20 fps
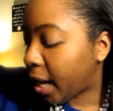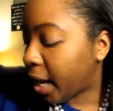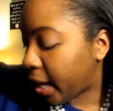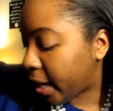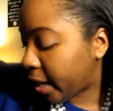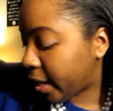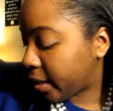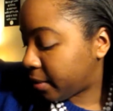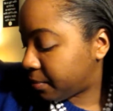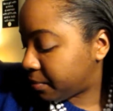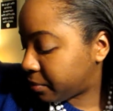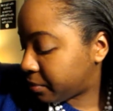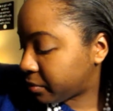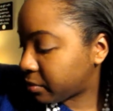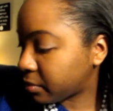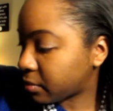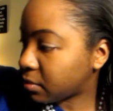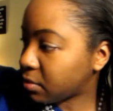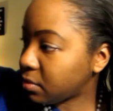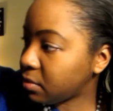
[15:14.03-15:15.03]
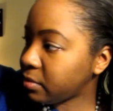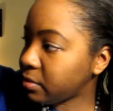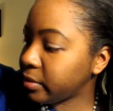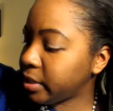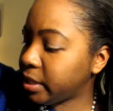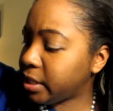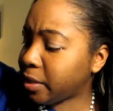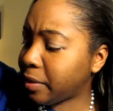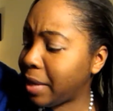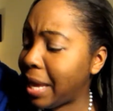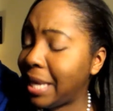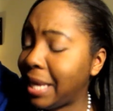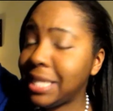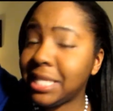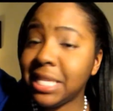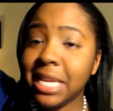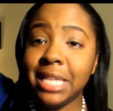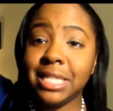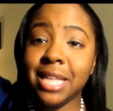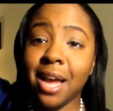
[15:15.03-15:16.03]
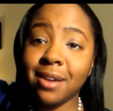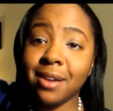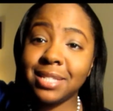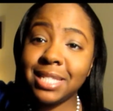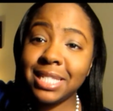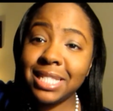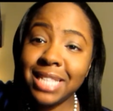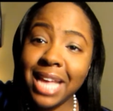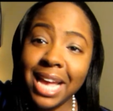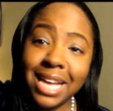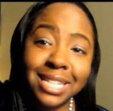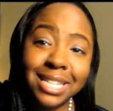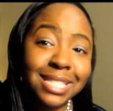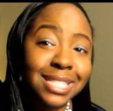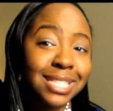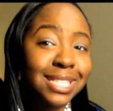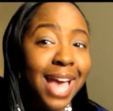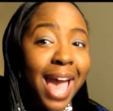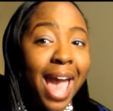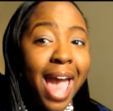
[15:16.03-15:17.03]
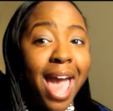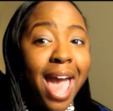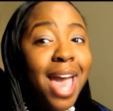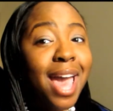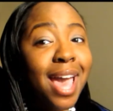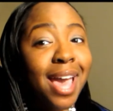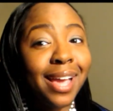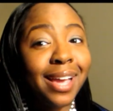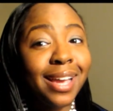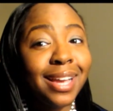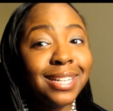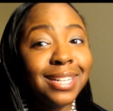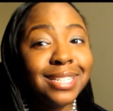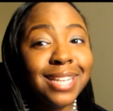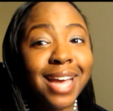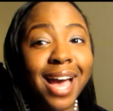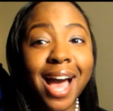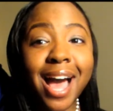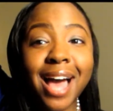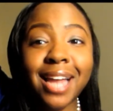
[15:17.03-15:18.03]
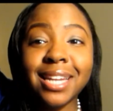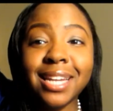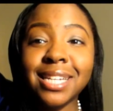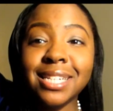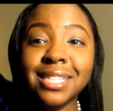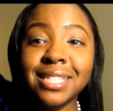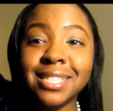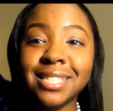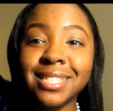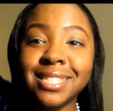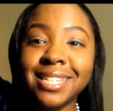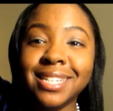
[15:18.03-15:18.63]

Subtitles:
So yeah, these things are sexy, darling.